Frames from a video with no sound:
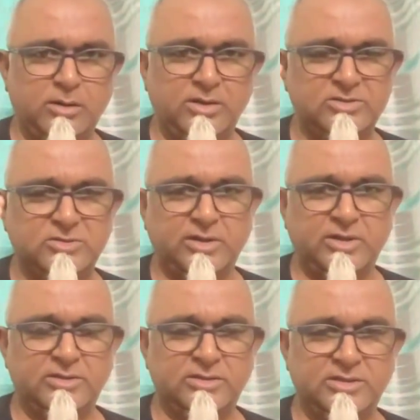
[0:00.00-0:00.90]
it's
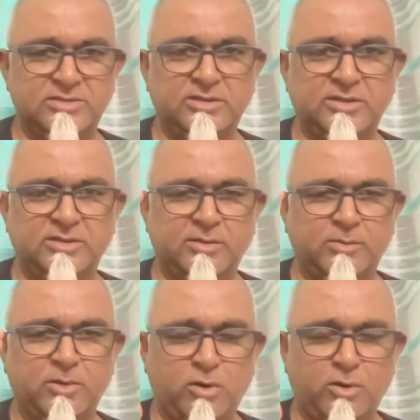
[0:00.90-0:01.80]
it, it, the,
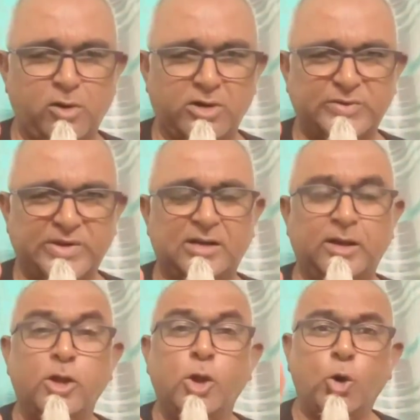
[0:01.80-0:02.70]
God is very clear.